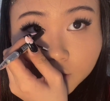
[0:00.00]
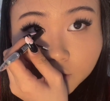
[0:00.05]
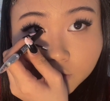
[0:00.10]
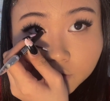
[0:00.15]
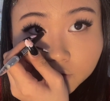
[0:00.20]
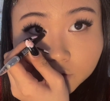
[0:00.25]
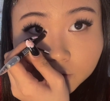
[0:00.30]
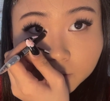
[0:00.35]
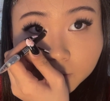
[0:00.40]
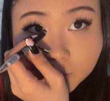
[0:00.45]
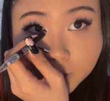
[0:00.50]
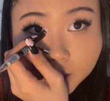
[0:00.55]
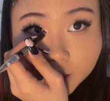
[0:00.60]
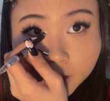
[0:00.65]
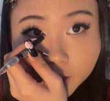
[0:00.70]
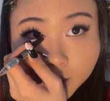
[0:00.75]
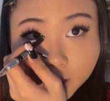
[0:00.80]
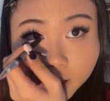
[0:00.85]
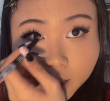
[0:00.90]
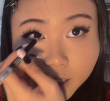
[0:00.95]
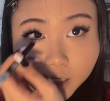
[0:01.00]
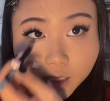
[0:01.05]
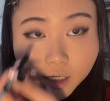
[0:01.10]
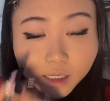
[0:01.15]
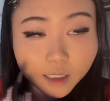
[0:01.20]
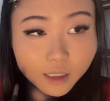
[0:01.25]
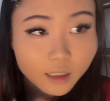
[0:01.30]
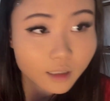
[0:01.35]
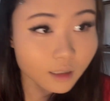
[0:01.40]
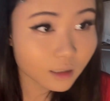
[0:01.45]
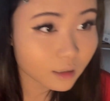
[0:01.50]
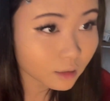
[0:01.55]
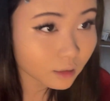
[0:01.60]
of my eye